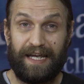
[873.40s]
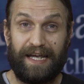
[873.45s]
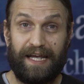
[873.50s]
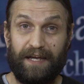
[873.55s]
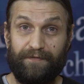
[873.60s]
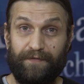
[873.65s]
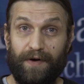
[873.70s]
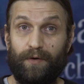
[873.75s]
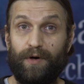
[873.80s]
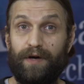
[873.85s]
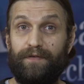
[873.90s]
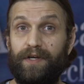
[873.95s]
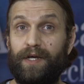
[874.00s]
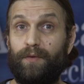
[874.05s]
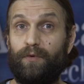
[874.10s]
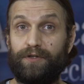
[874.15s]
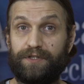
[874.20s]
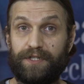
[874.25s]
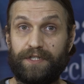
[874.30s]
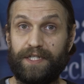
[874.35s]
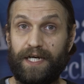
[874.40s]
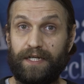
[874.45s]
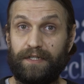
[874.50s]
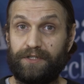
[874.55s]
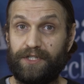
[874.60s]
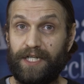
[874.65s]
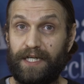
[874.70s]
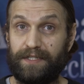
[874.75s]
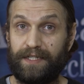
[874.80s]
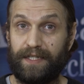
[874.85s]
If, however, you want a
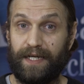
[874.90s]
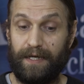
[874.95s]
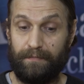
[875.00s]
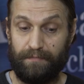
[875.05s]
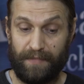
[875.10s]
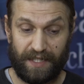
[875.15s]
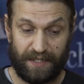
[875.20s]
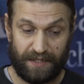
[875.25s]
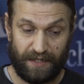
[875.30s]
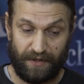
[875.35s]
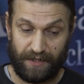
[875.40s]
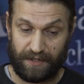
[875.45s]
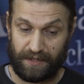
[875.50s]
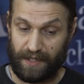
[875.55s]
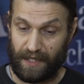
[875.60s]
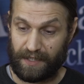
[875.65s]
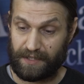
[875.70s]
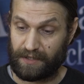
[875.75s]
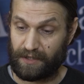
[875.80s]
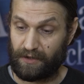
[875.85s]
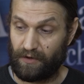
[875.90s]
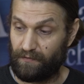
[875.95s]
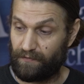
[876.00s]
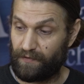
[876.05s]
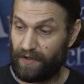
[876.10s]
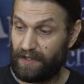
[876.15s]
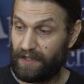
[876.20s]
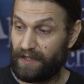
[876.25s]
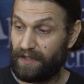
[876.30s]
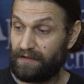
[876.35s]
chat-to-game mixer that's nice and
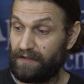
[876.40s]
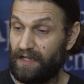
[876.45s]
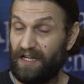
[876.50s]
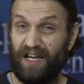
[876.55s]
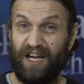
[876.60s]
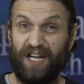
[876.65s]
convenient